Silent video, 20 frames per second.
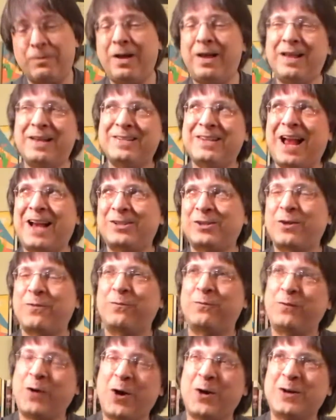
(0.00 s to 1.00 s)
Well, it's actually
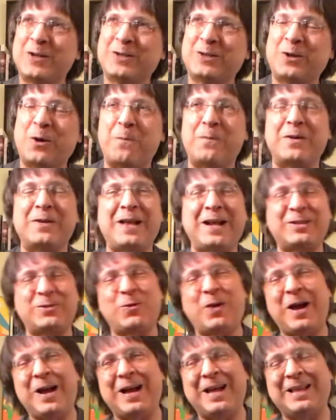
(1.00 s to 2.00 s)
very stupid. That's
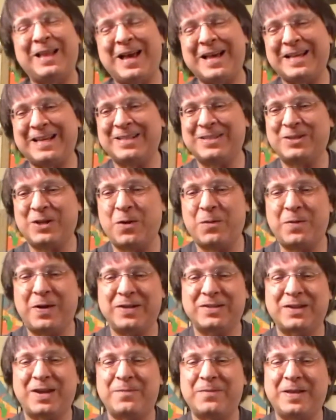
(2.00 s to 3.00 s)
why I like it so
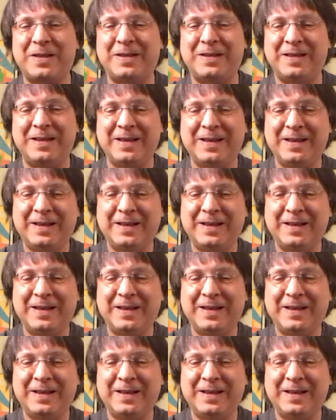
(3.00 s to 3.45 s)
much. I mean,